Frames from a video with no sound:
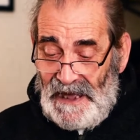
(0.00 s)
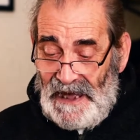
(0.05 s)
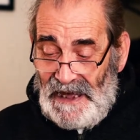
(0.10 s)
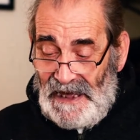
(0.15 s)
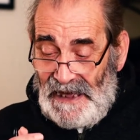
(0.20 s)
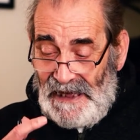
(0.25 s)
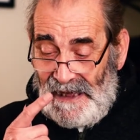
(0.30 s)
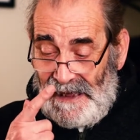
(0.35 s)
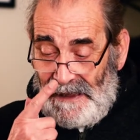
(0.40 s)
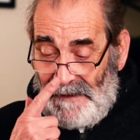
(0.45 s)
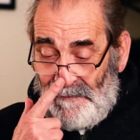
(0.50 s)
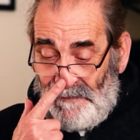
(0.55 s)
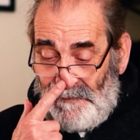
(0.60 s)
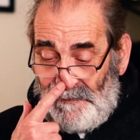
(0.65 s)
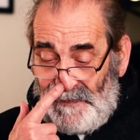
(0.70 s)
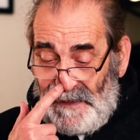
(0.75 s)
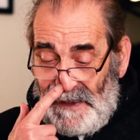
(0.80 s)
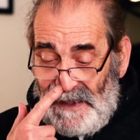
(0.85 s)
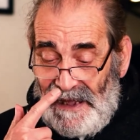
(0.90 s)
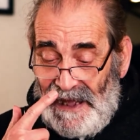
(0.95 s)

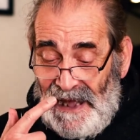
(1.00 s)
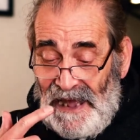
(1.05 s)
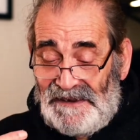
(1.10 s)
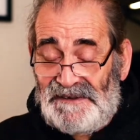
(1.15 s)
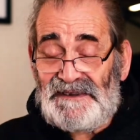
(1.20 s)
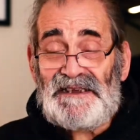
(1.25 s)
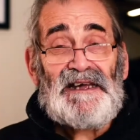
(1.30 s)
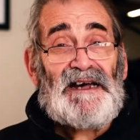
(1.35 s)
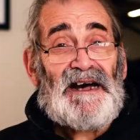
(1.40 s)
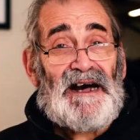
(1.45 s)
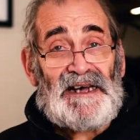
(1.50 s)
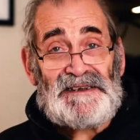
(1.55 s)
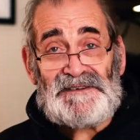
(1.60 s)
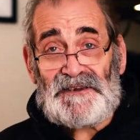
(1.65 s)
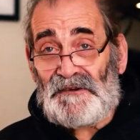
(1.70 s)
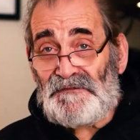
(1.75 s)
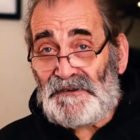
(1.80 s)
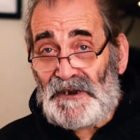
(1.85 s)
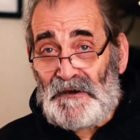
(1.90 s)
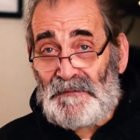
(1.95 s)
And I
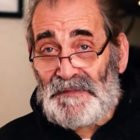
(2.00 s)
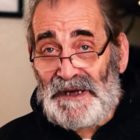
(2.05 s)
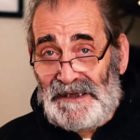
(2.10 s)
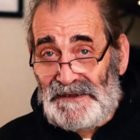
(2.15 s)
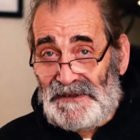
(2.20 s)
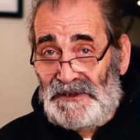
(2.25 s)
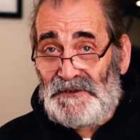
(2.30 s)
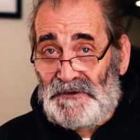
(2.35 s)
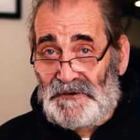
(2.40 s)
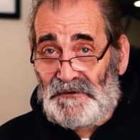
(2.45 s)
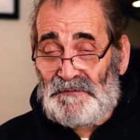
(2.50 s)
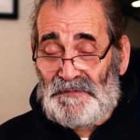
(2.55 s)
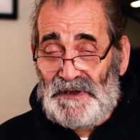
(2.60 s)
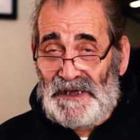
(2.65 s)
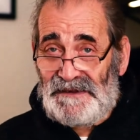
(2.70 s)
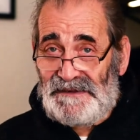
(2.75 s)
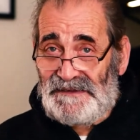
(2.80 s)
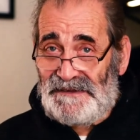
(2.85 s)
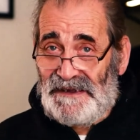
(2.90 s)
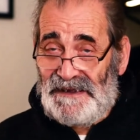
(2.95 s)
don't know about you,
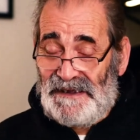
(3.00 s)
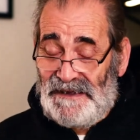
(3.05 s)
but